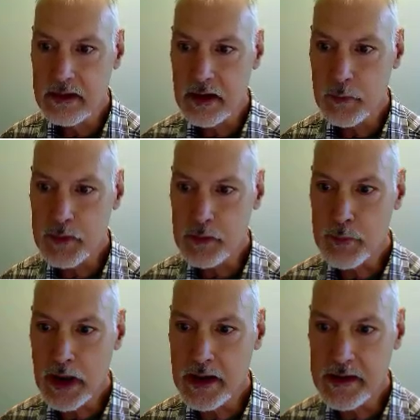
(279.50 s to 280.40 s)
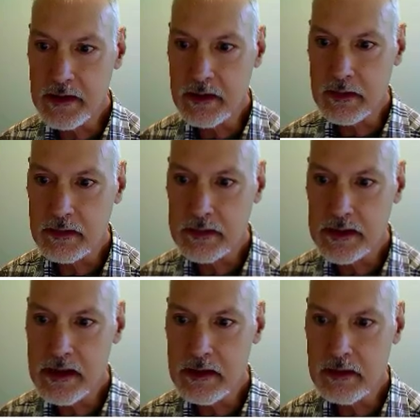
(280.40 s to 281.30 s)
I'll put a bond here
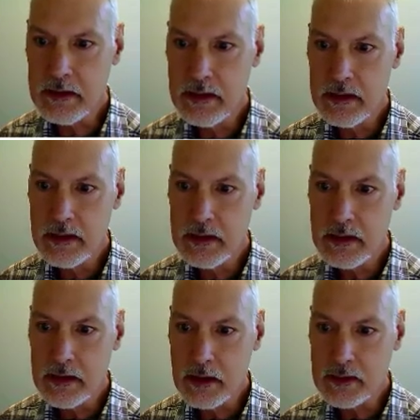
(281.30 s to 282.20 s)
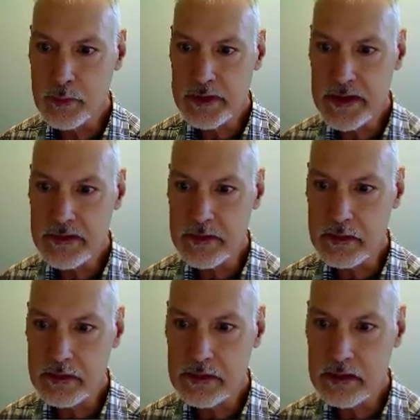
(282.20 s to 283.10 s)
and here. I'll complete
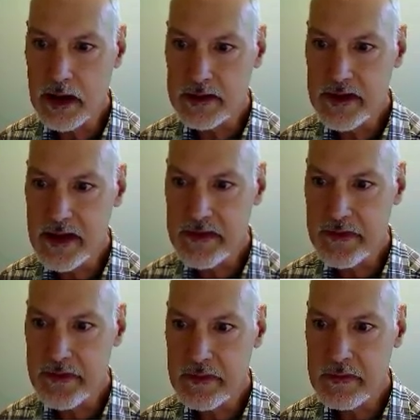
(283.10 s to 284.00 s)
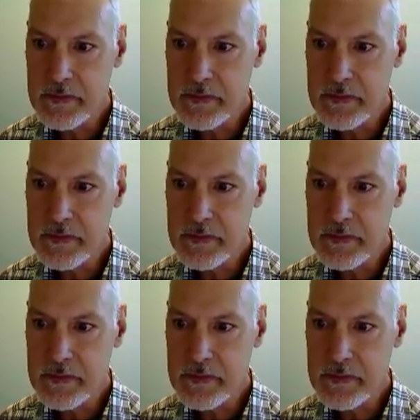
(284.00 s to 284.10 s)
their octets.